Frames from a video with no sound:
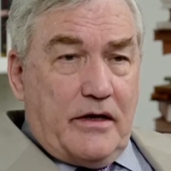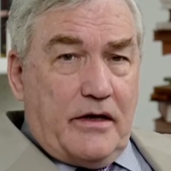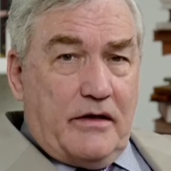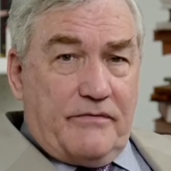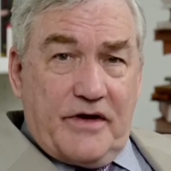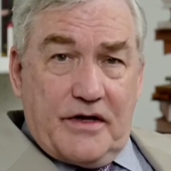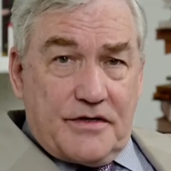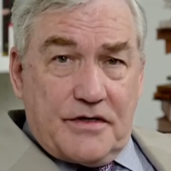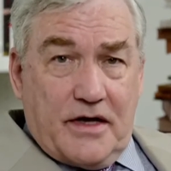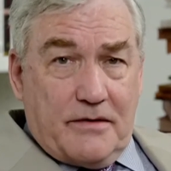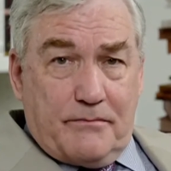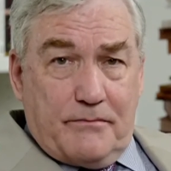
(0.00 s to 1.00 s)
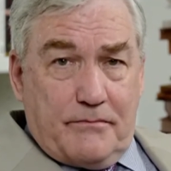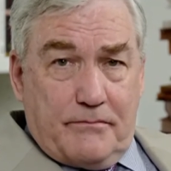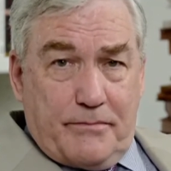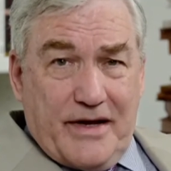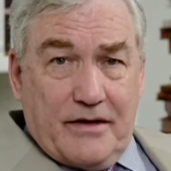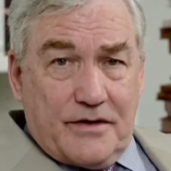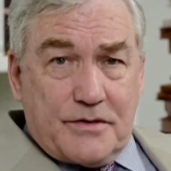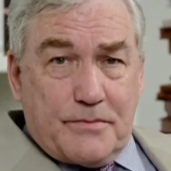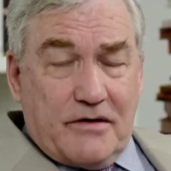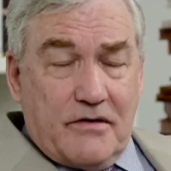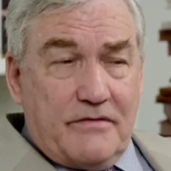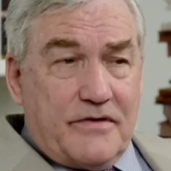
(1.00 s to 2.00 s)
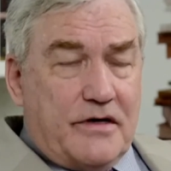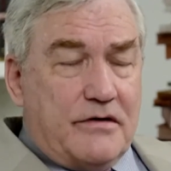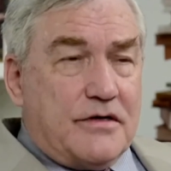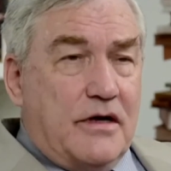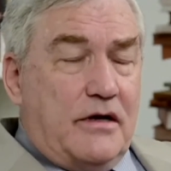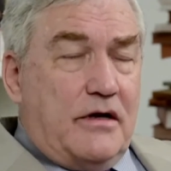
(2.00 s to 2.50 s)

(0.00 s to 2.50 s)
if it is not balanced by revenues,